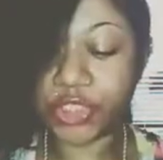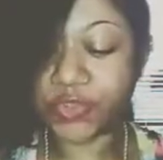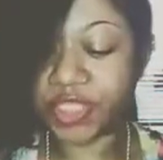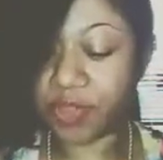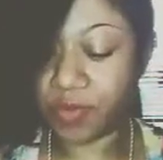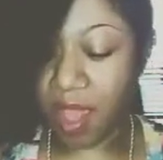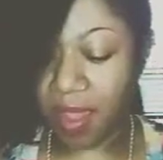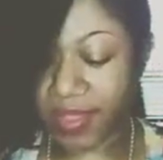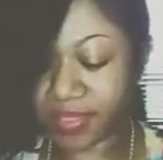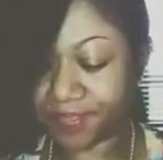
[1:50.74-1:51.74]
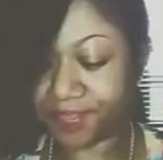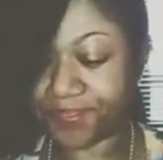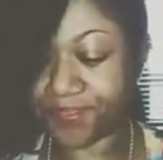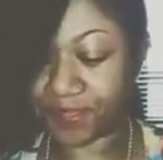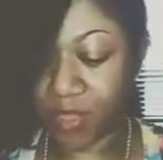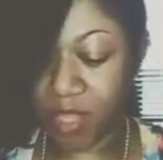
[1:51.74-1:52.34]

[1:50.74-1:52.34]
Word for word: juicy, you guys. Mm.